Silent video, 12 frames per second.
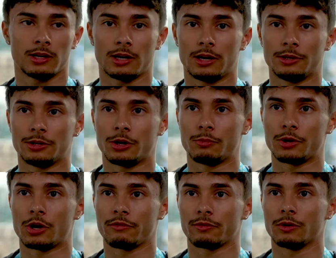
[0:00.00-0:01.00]
and, you know, we
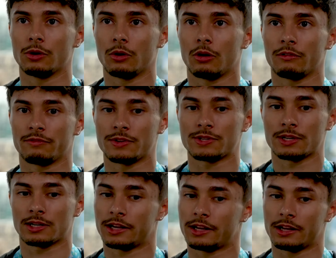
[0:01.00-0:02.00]
go through a lot
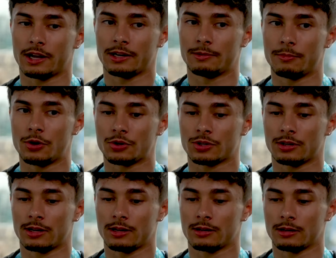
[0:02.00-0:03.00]
physically and
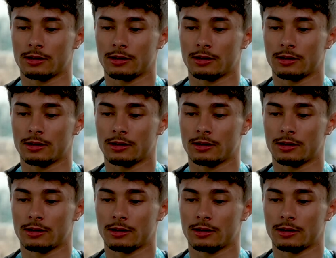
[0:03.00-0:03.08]
emotionally,